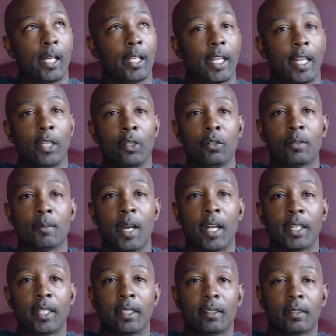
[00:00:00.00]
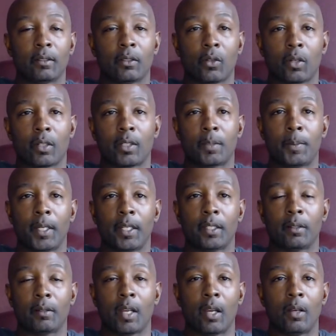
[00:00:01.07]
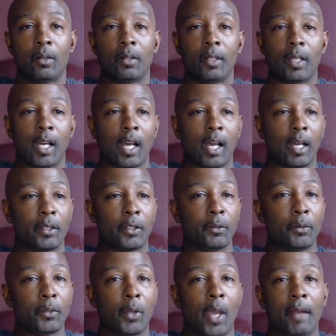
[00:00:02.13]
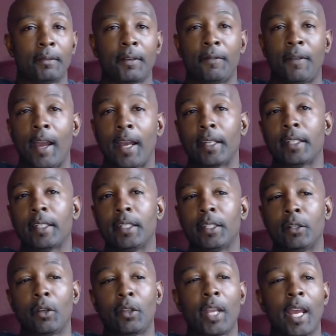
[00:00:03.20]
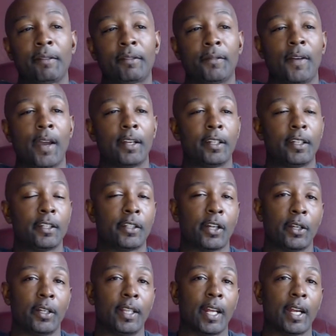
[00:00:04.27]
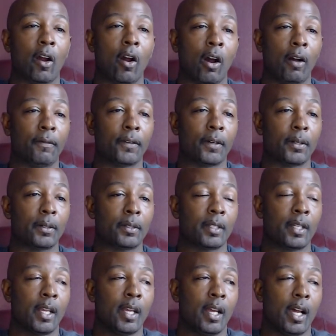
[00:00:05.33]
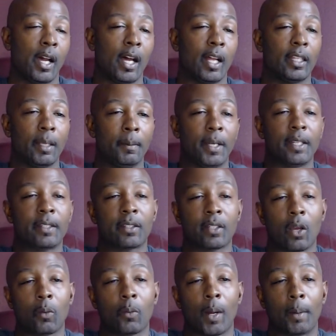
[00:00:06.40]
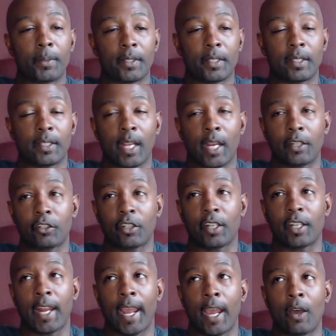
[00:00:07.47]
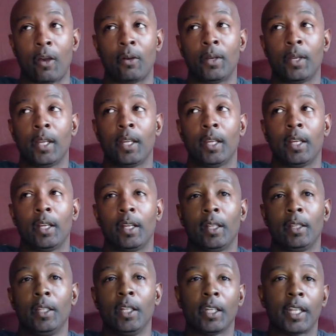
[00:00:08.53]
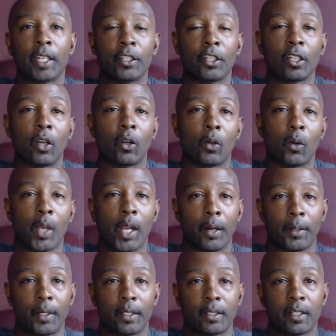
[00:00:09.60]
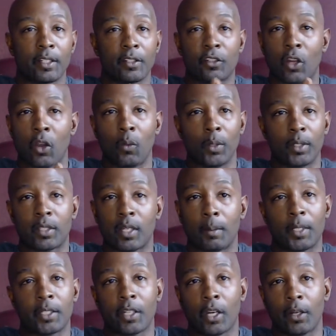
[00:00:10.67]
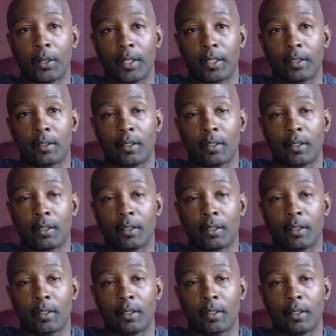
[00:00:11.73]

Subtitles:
lose money, so to speak. You have to find an attorney that offers limited scope representation. Now, look in your local areas, consult with some attorneys.